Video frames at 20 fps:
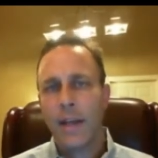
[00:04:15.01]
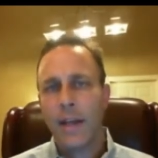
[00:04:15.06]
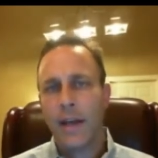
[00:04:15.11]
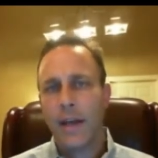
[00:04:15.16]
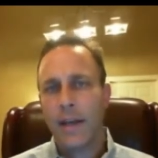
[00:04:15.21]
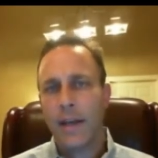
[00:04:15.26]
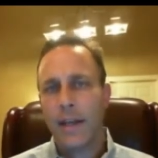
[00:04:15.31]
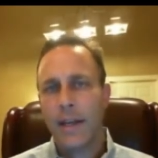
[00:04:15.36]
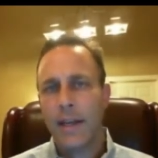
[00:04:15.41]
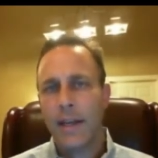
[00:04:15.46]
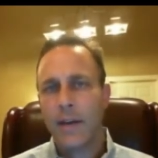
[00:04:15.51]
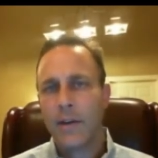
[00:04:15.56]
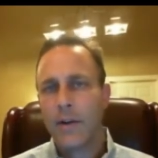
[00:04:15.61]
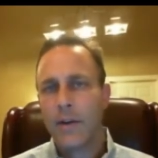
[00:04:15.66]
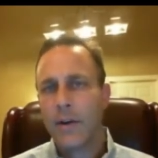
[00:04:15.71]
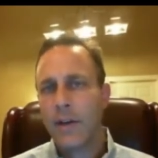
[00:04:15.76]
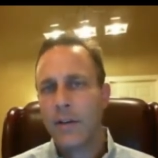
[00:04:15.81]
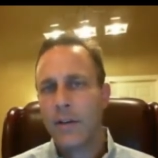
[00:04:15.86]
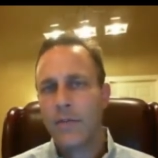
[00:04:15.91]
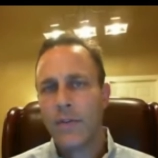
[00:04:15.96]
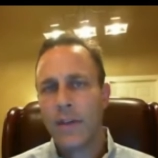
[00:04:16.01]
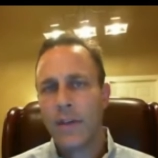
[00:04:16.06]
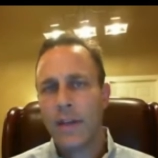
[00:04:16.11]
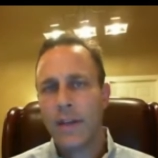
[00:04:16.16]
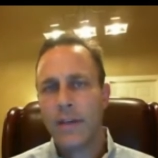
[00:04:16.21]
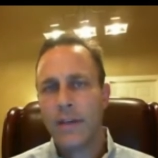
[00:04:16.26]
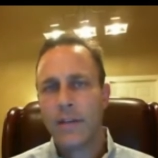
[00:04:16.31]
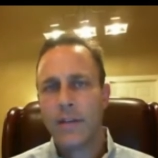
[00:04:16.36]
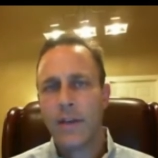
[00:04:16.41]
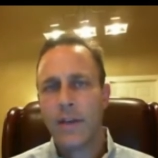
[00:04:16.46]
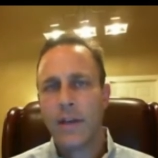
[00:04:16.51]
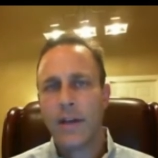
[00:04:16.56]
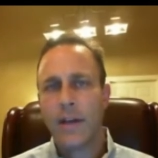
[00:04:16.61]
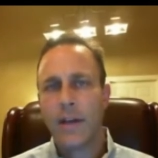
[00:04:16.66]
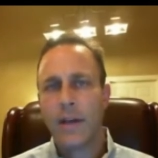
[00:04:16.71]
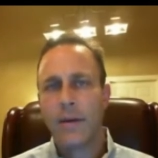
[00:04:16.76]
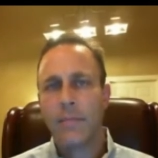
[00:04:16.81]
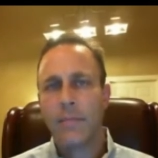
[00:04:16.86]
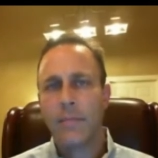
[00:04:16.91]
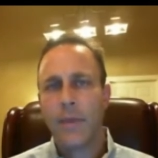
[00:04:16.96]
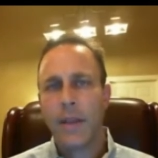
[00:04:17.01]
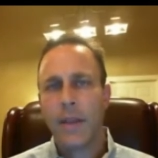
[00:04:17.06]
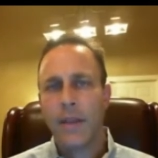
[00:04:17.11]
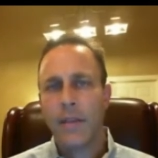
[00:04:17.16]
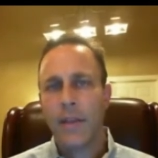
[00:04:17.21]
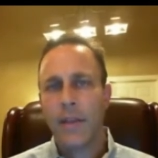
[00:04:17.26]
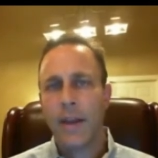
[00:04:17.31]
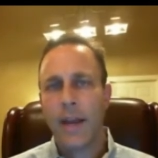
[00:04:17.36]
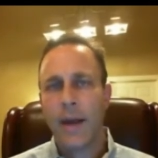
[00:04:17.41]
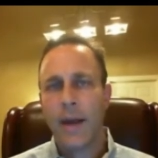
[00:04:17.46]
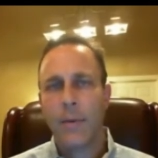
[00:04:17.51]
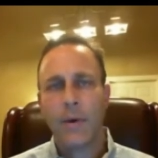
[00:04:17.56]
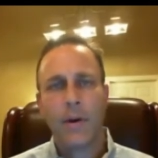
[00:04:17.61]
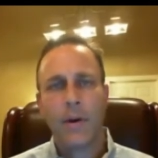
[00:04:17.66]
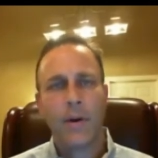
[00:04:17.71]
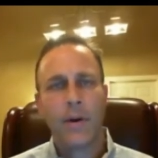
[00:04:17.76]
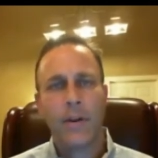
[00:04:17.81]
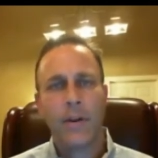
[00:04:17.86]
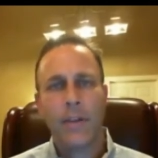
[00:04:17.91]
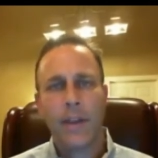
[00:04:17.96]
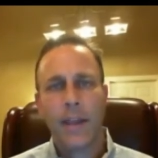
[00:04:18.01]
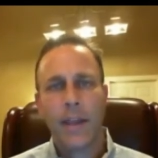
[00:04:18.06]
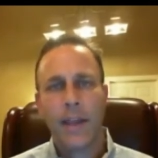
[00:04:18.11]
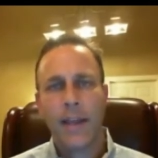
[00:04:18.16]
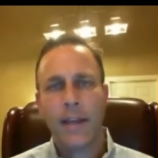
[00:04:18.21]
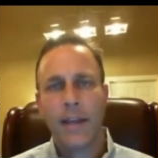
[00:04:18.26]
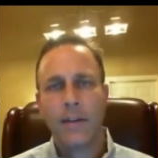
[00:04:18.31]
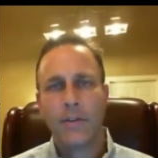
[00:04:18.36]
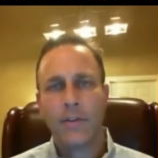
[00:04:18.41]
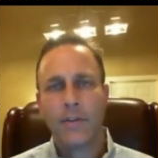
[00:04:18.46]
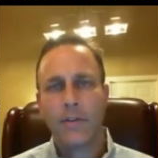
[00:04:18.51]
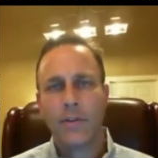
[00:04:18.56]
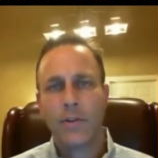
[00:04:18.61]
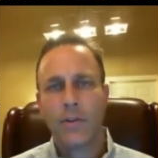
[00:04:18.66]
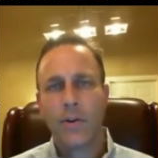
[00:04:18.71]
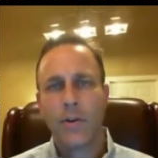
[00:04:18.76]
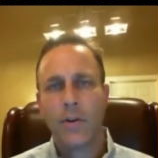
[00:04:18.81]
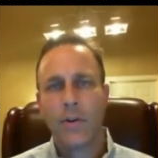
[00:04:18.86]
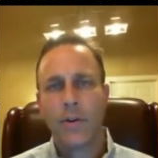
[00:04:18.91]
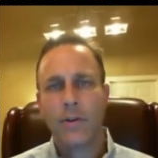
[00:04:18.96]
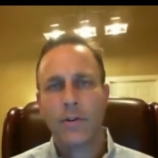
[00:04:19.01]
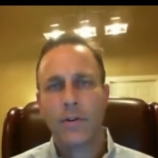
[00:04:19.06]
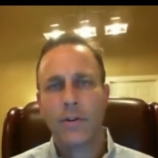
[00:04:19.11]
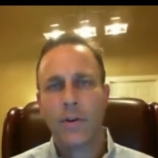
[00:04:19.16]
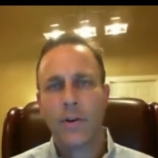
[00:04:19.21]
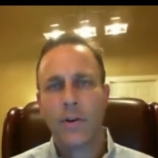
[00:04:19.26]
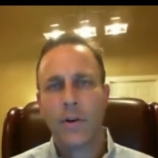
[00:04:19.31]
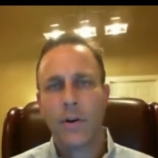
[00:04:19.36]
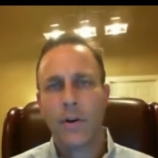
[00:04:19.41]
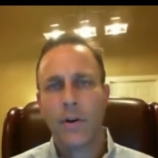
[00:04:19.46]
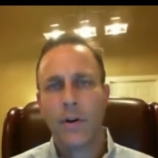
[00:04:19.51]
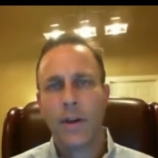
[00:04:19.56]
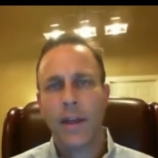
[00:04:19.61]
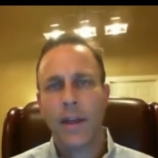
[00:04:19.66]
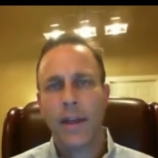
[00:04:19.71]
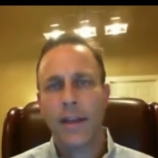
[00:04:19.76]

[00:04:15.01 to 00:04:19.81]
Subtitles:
Any attorney's fees that I would earn in the case are charged or